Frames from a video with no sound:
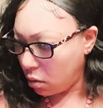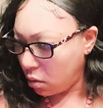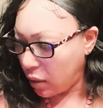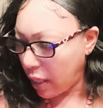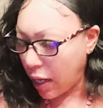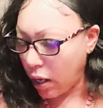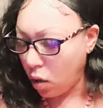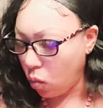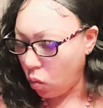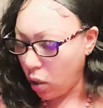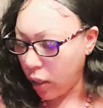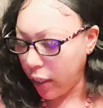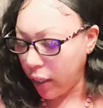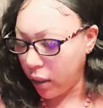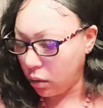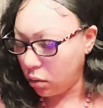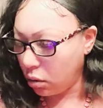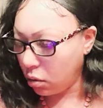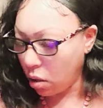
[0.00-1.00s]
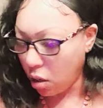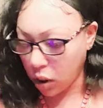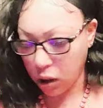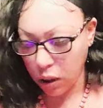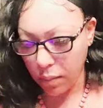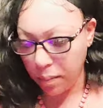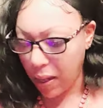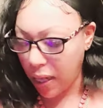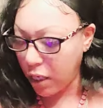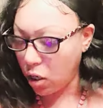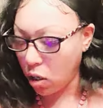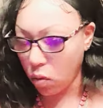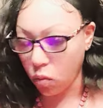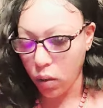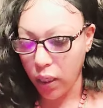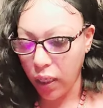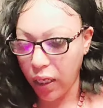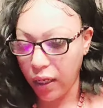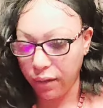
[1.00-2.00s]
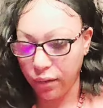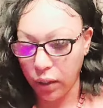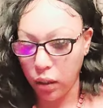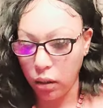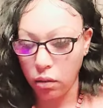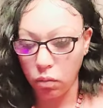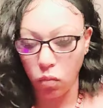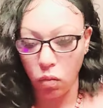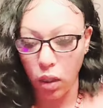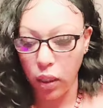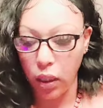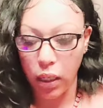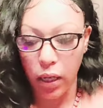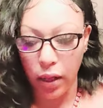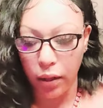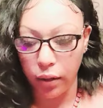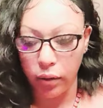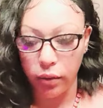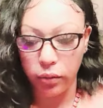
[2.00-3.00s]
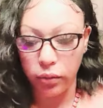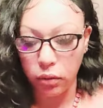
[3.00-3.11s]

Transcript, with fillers: They don't want it. Or somebody don't want to give it. One or the other.